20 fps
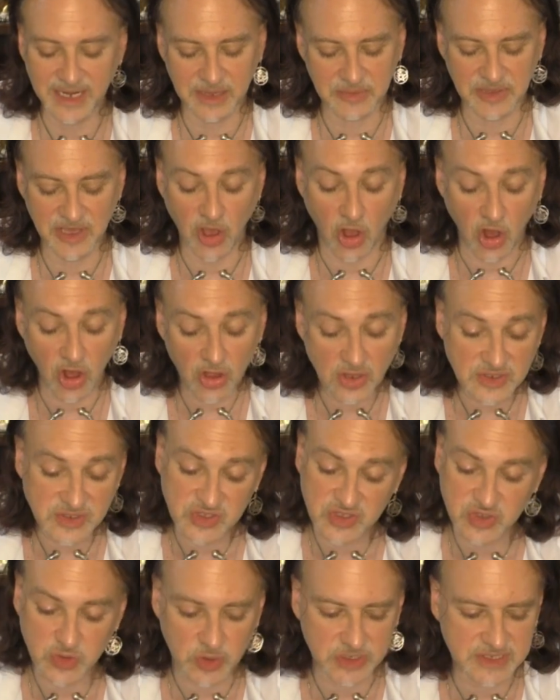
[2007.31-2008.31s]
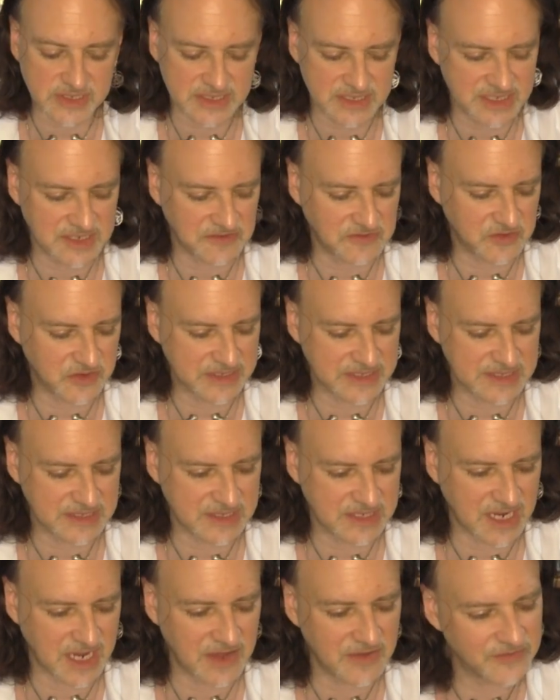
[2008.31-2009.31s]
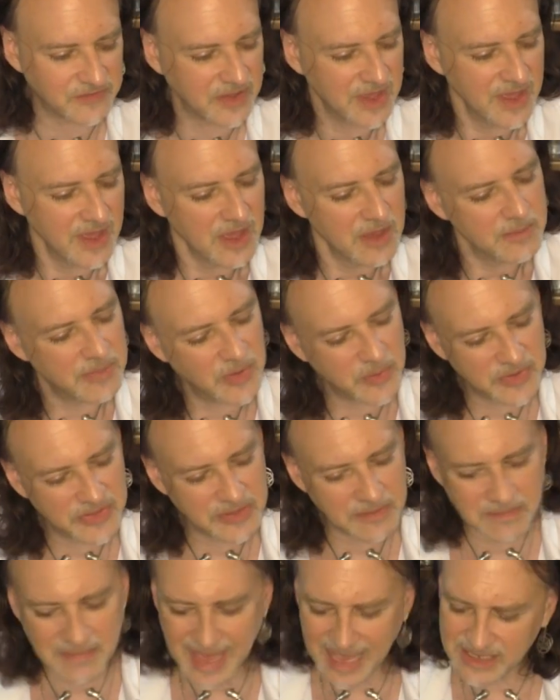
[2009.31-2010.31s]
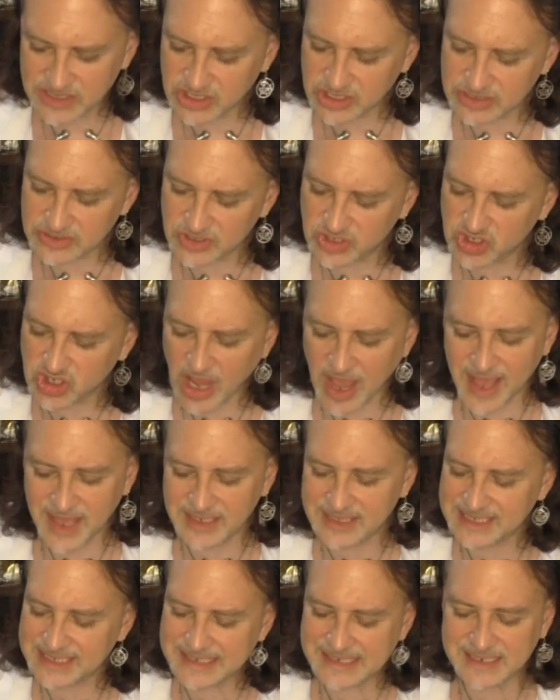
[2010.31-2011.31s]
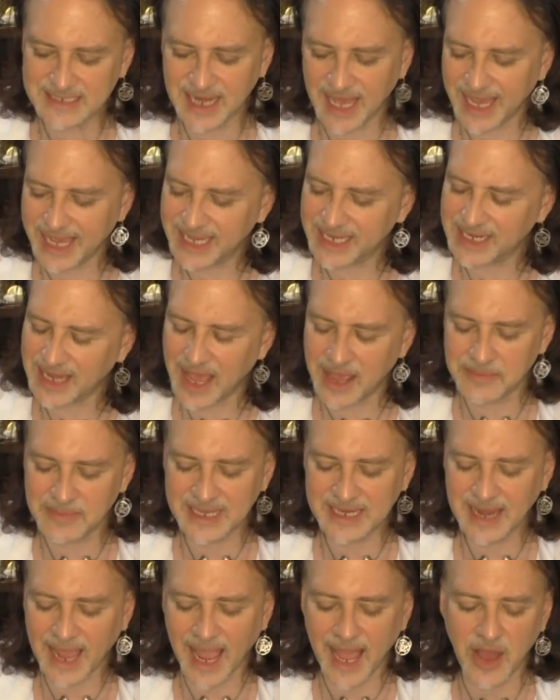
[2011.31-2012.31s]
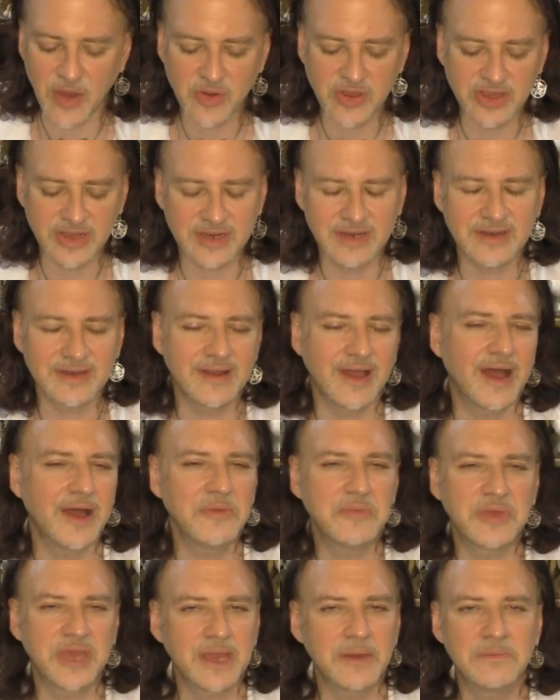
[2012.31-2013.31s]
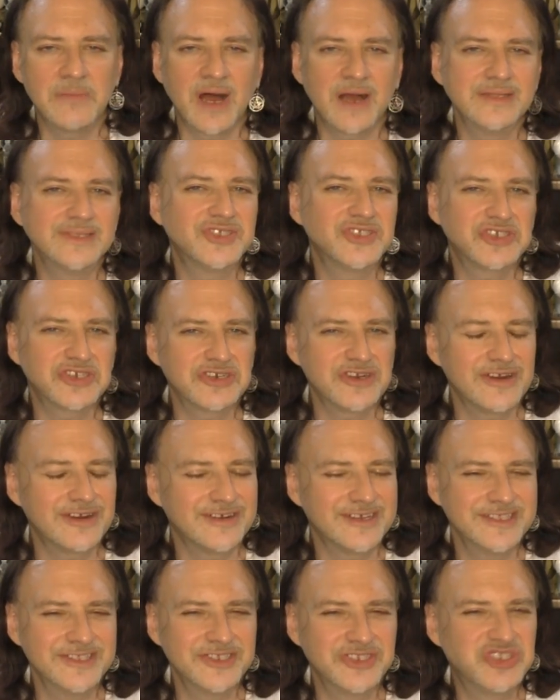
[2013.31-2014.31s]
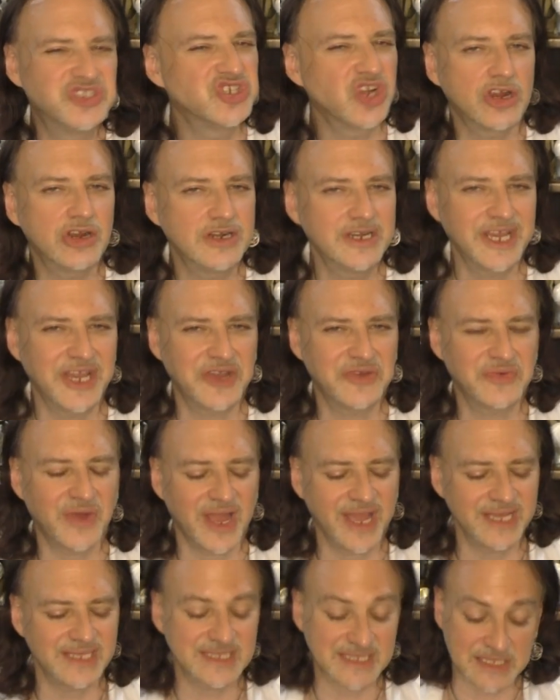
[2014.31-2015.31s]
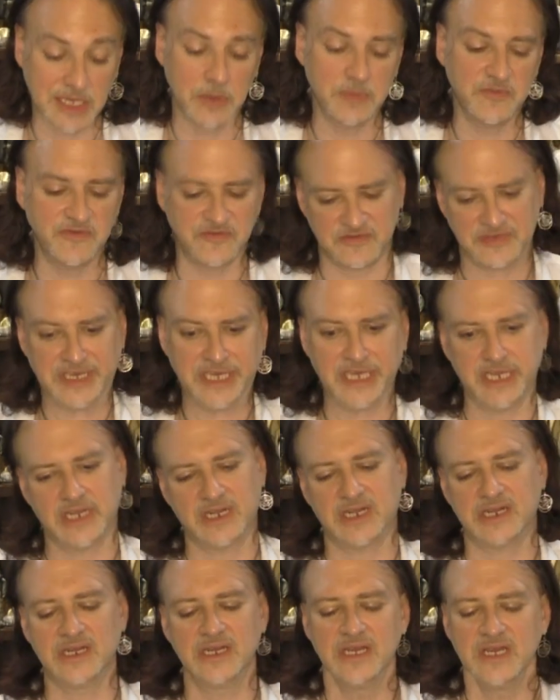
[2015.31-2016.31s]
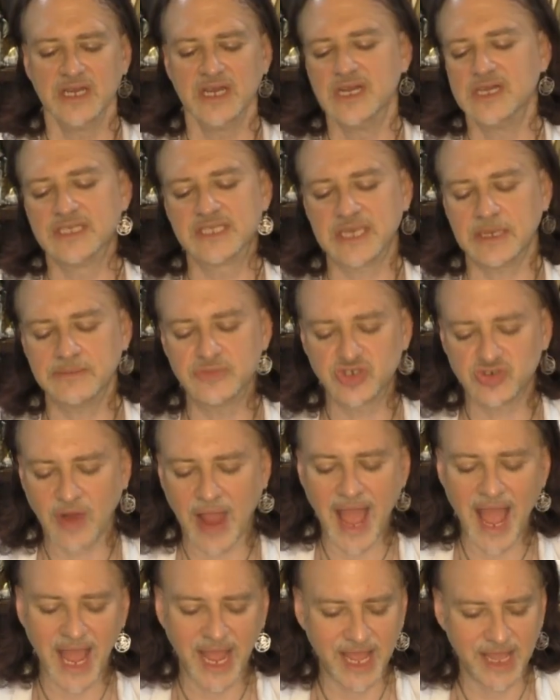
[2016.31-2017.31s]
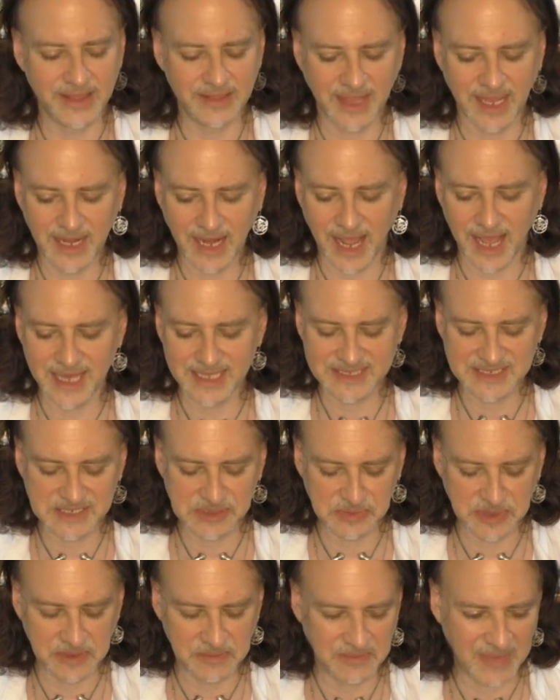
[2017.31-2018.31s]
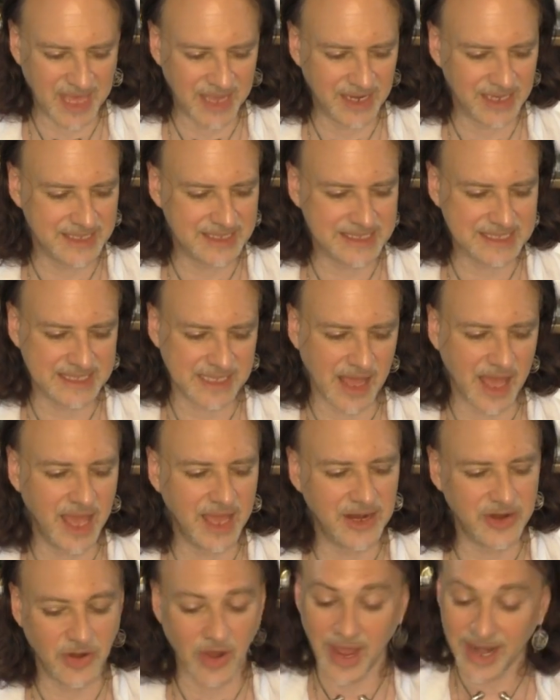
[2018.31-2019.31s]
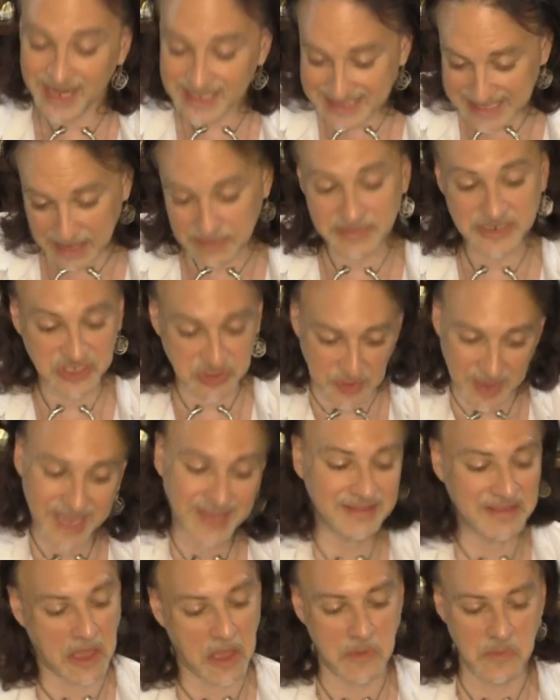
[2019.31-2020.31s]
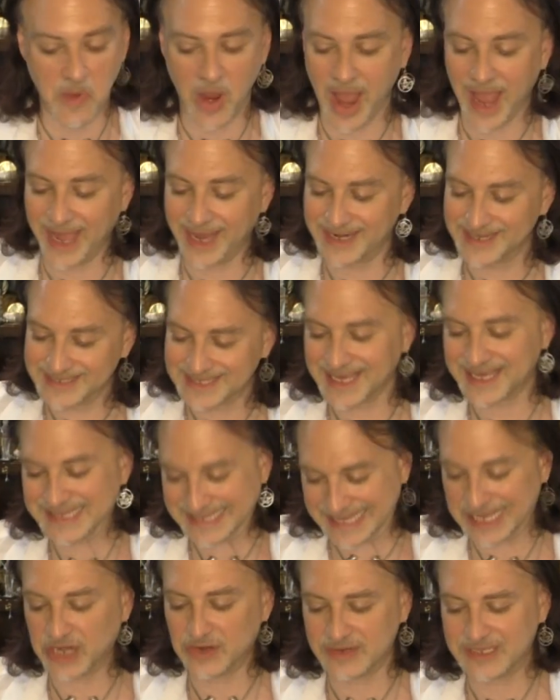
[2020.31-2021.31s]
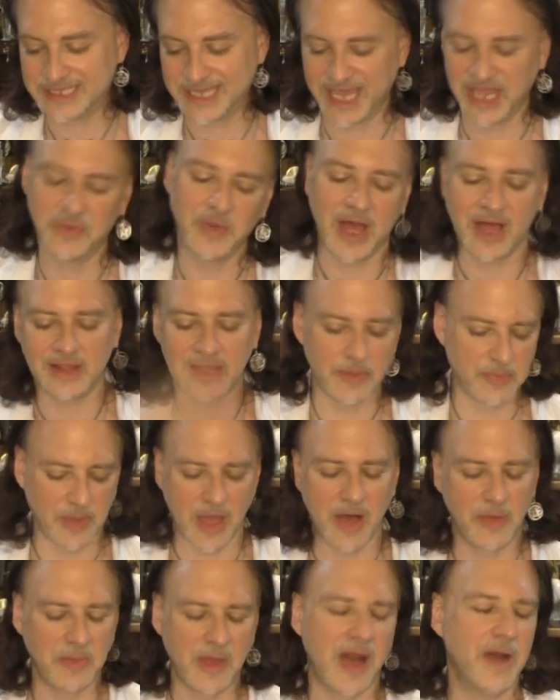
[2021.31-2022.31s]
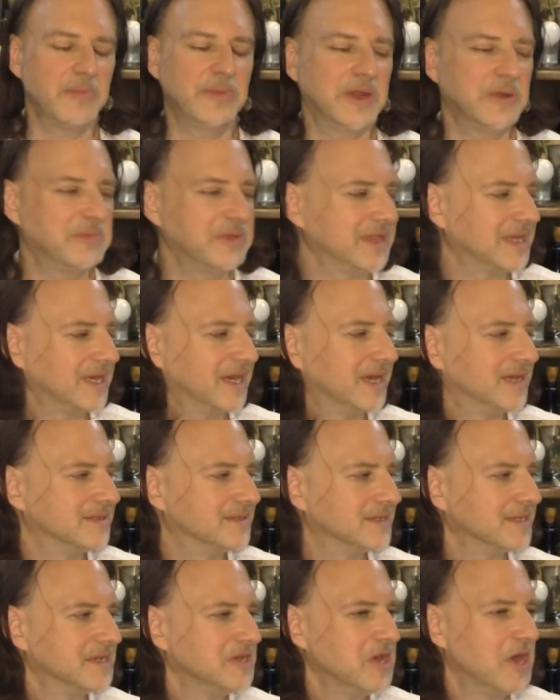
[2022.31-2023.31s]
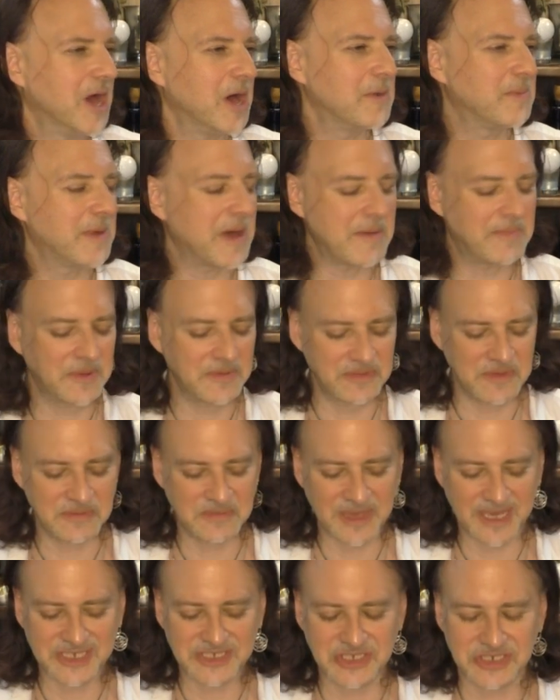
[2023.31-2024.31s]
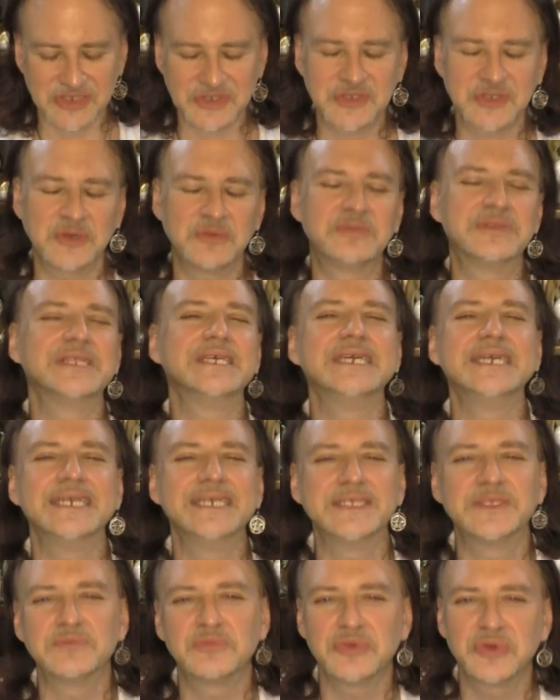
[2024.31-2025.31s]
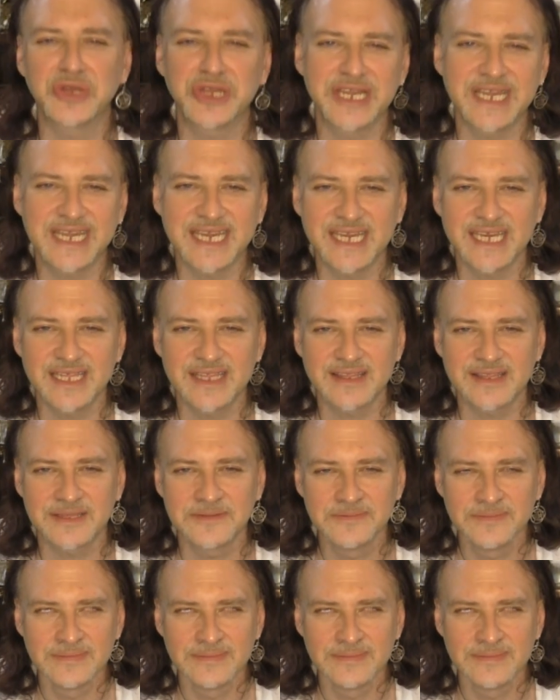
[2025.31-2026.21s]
It can be all sorts of different stuff. But with a magical child and a knight, I mean, how could it not be a monster on the journey, right? Some fear, some dragon that has to be met and slayed. And it's in between them, right? It's like literally, well, I'll pop it up at the end. I'll pop up the picture. So please breathe.